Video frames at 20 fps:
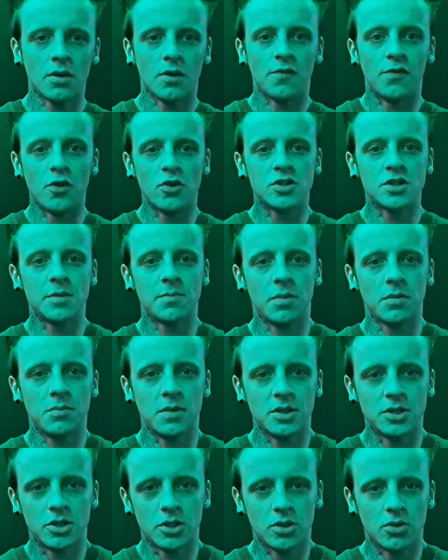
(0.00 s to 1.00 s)
The first
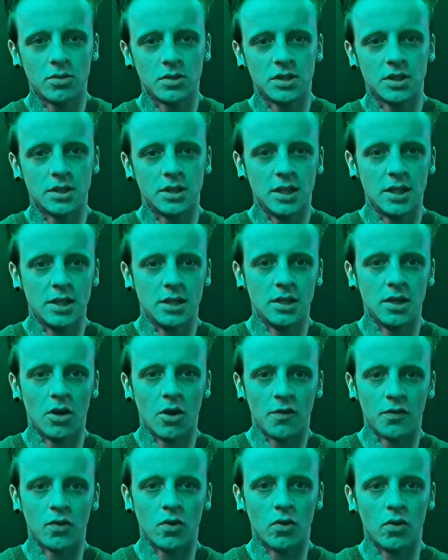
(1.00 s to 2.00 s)
implement you're going to need,
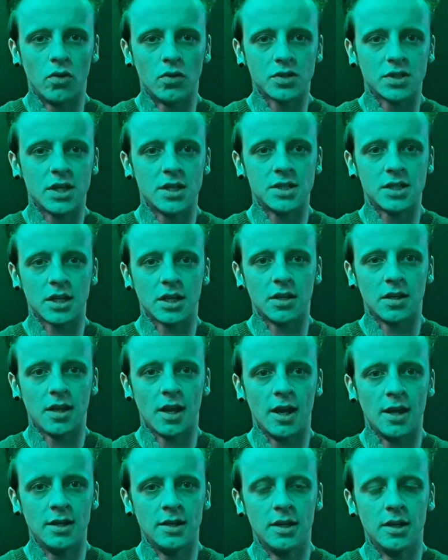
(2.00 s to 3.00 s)
of course, is a
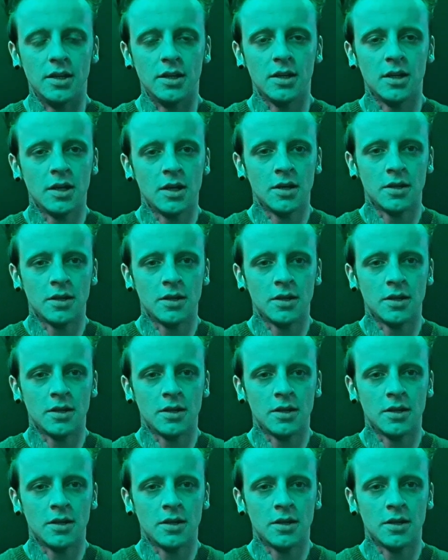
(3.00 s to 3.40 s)
container.